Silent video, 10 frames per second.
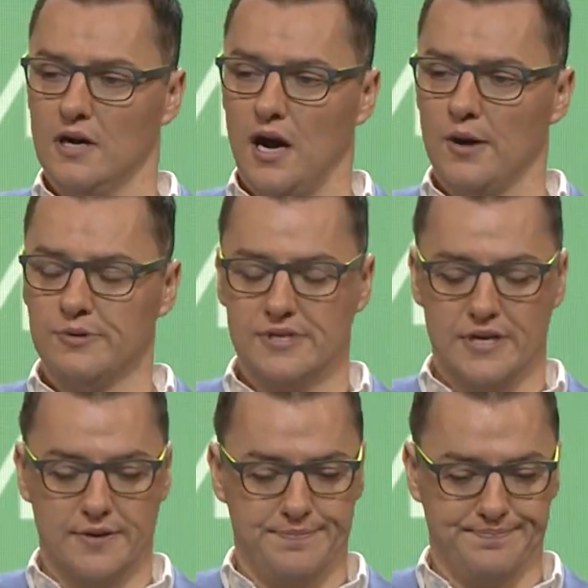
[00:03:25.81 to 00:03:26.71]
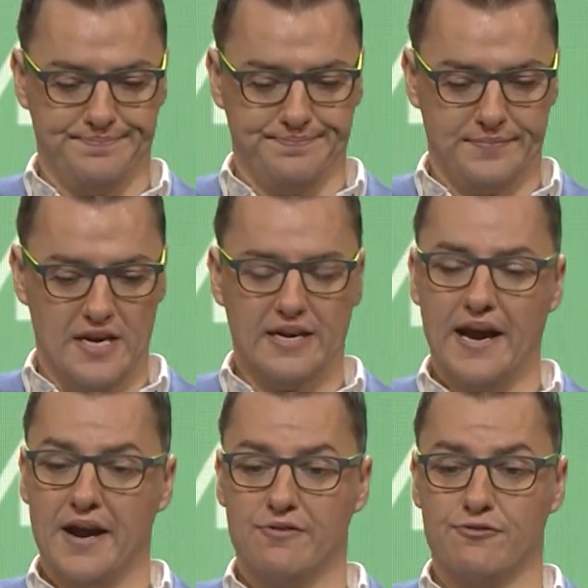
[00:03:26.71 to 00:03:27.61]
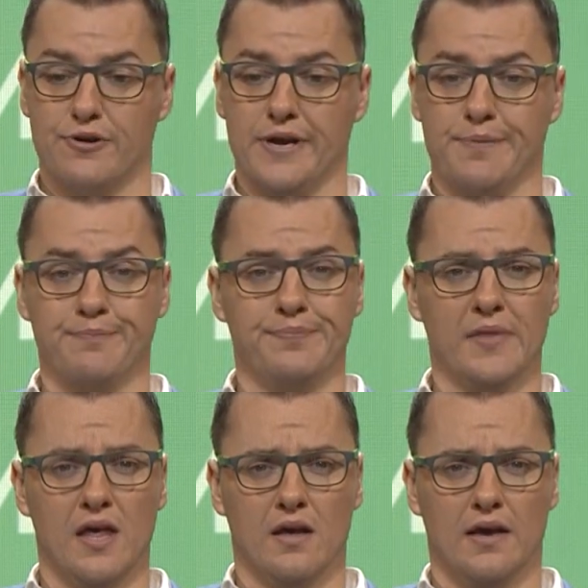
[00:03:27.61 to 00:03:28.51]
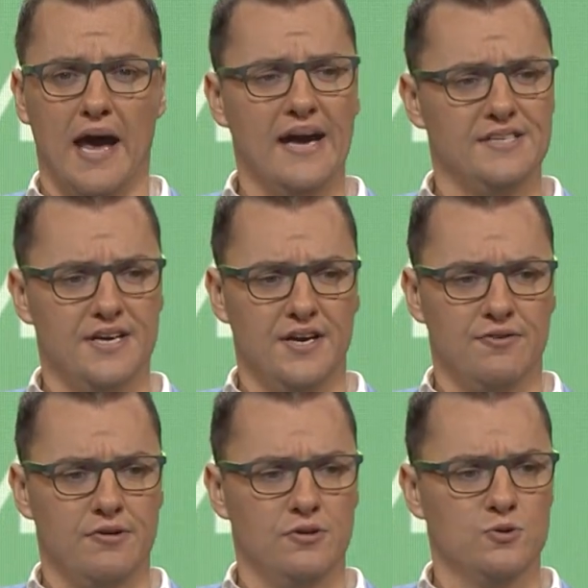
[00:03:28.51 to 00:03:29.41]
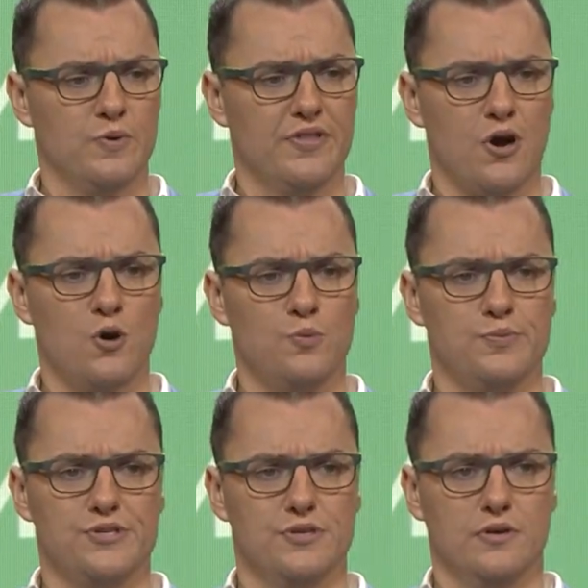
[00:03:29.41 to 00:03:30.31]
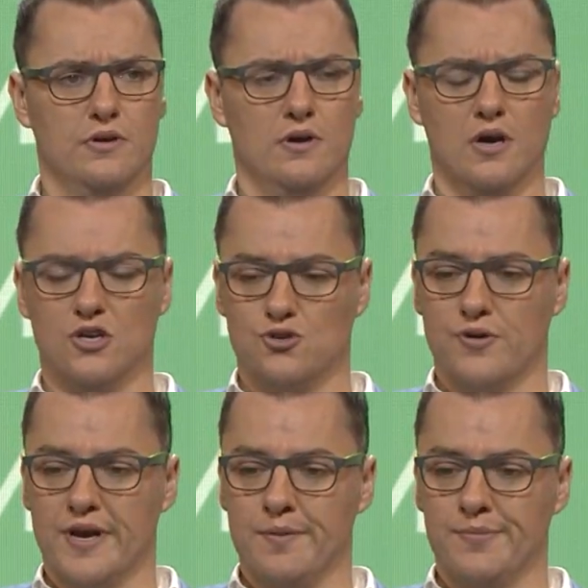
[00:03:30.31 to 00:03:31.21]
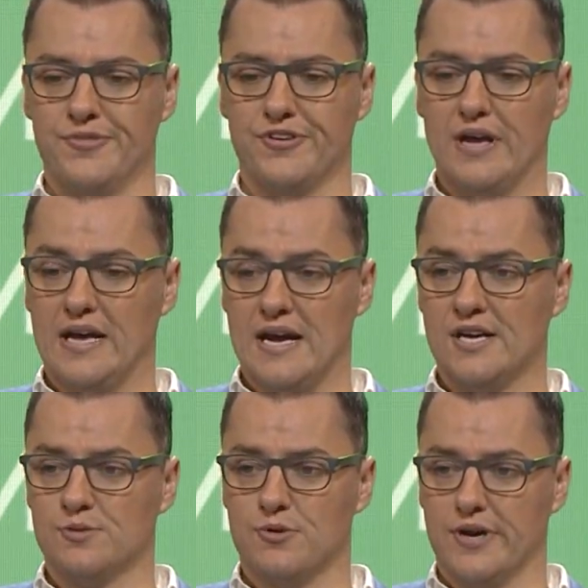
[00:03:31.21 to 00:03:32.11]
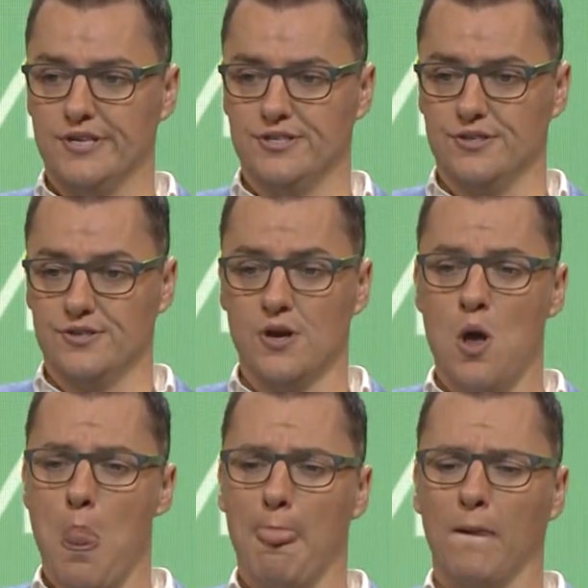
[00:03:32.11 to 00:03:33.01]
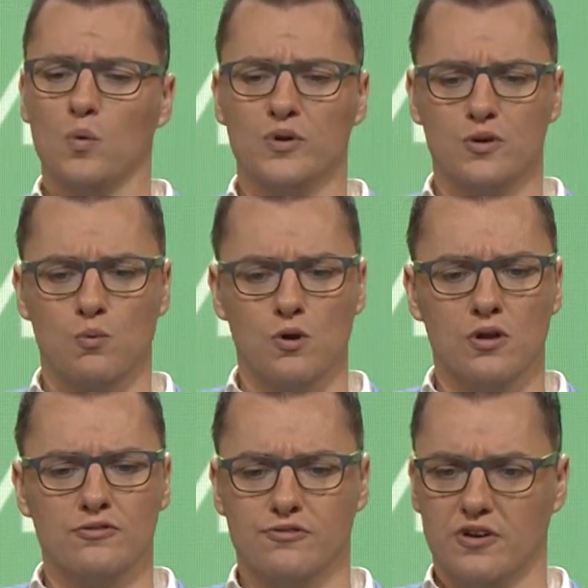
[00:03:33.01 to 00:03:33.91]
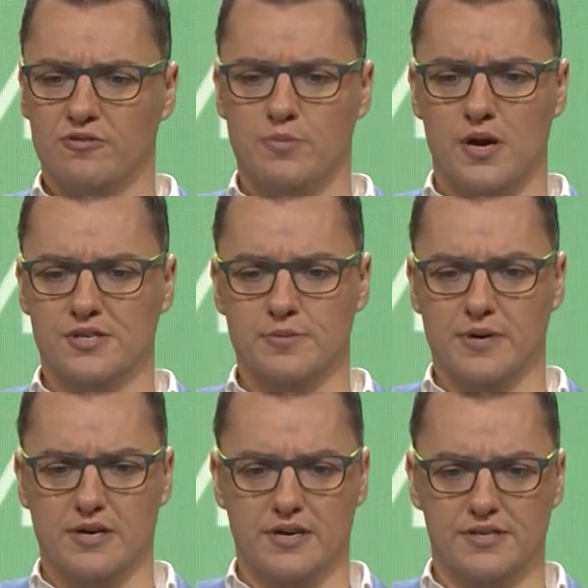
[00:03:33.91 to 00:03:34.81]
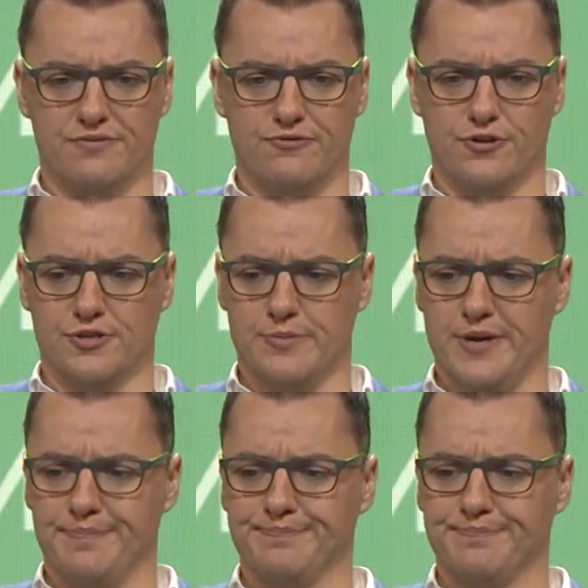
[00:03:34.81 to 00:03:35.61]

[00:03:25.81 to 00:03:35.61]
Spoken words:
I was a carefree 18-year-old with hopes, dreams, and aspirations, with a world full of possibilities in front of me.